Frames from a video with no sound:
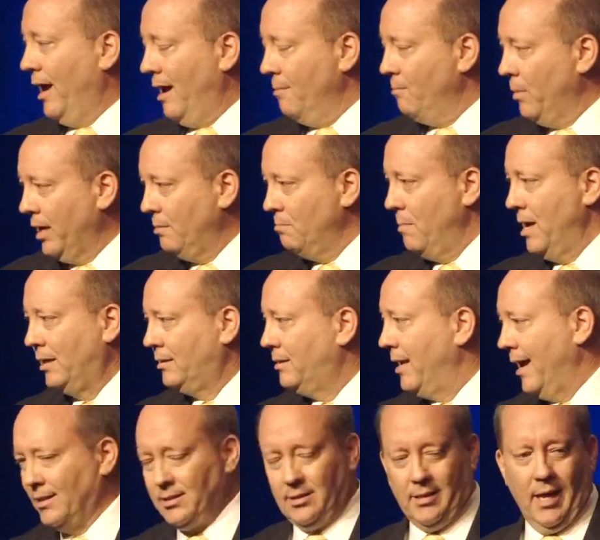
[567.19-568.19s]
I might make
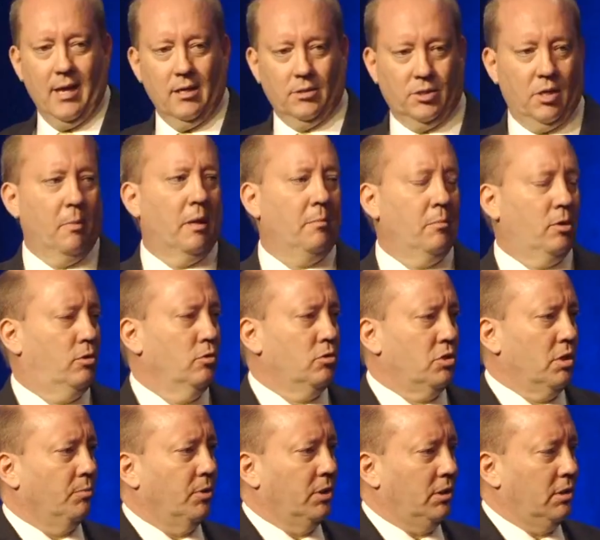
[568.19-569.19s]
textiles. I might do
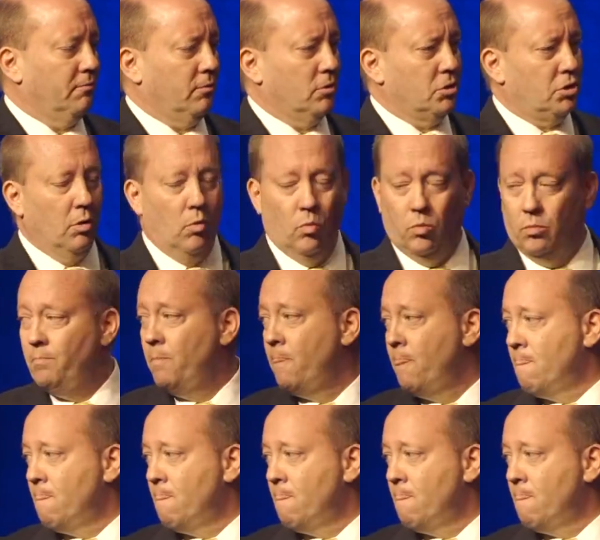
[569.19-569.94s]
something different. So